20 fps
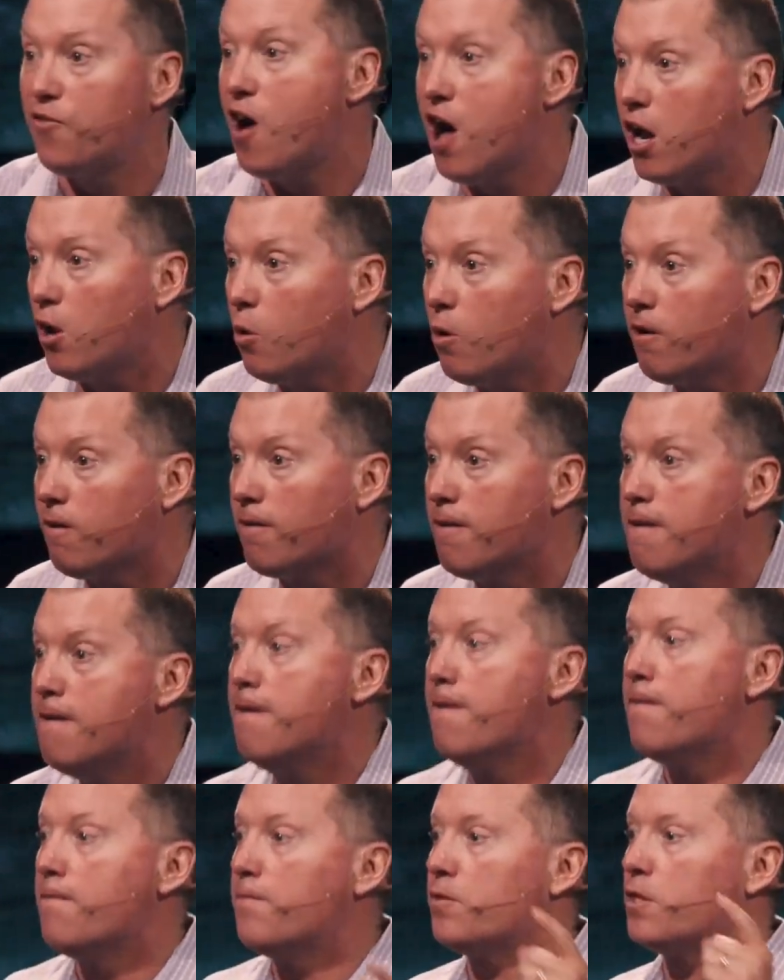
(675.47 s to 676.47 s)
follower,
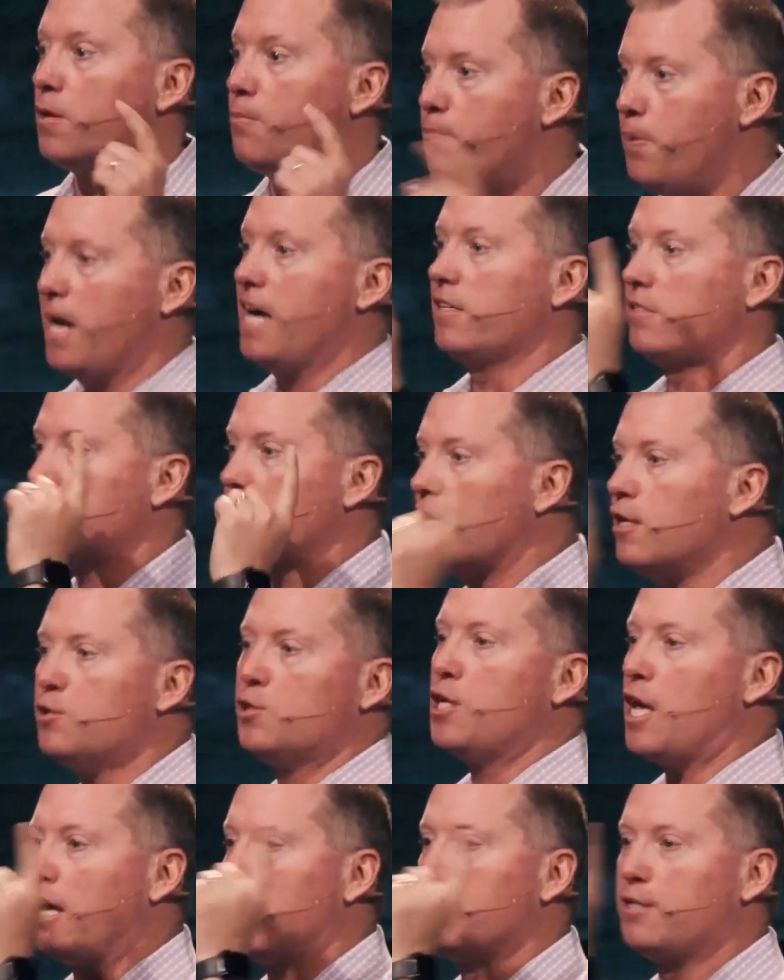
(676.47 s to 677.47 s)
the best
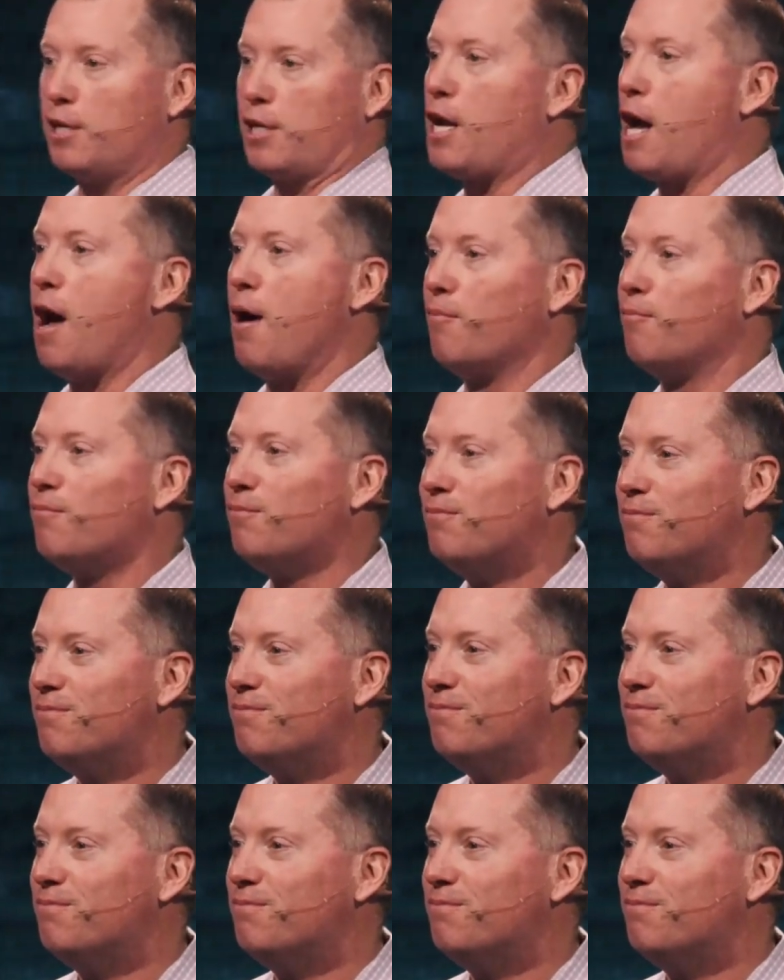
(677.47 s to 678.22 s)
is yet to come.